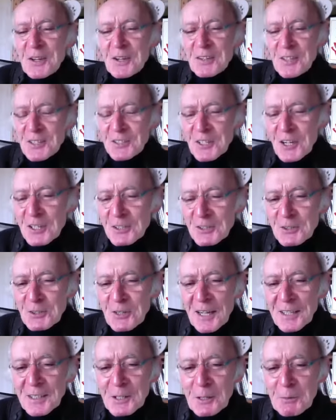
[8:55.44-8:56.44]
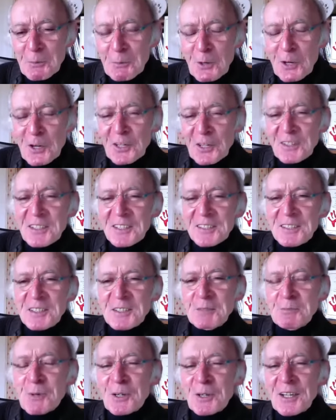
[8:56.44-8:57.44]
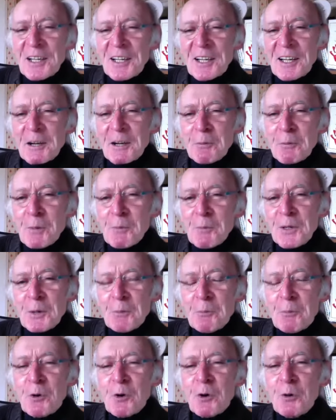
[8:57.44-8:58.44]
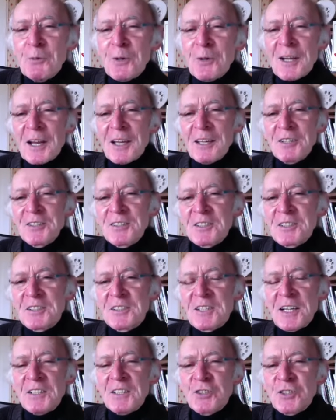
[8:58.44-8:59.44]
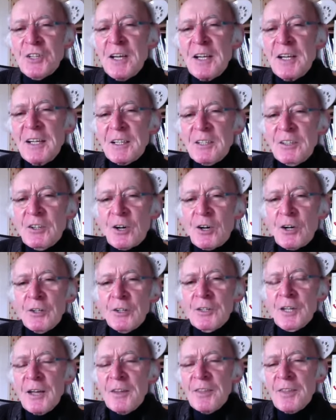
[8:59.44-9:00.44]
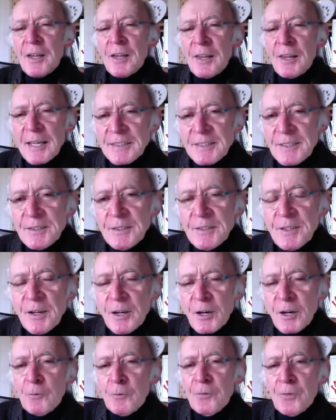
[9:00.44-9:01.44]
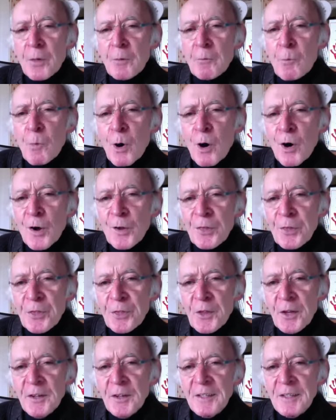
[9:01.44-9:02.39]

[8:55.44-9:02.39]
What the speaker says: There's also, I did a blog on this morning, and I remembered a poem that I used to teach called The Lesson of the Moth.